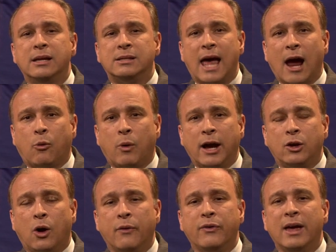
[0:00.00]
Zach
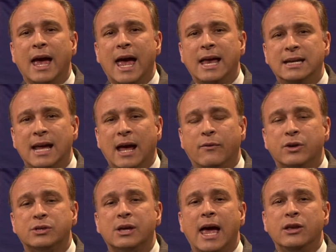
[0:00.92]
Randolph, Ed
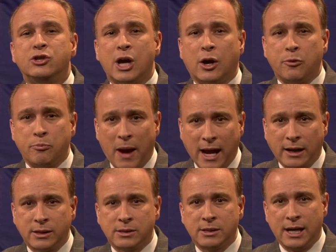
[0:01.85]
Davis, and Jerryd
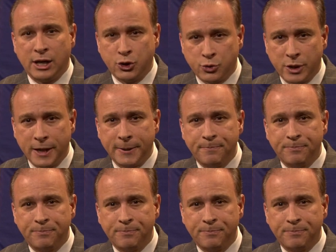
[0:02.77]
Bayless to injury.